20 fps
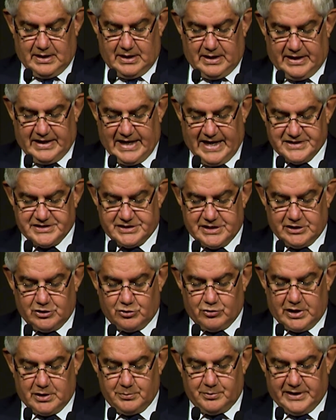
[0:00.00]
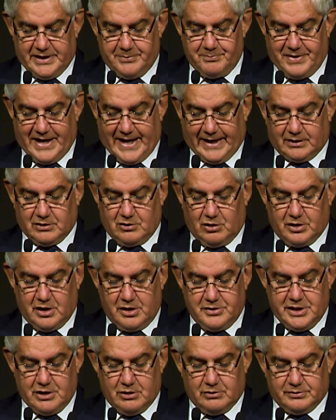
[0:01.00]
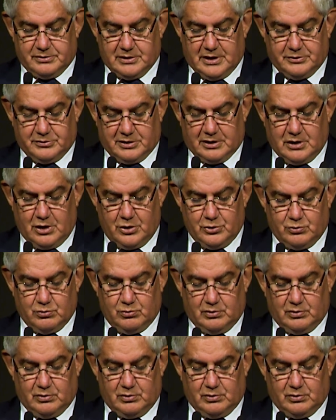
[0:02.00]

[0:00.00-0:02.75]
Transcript: It has an incredible impact not only at the local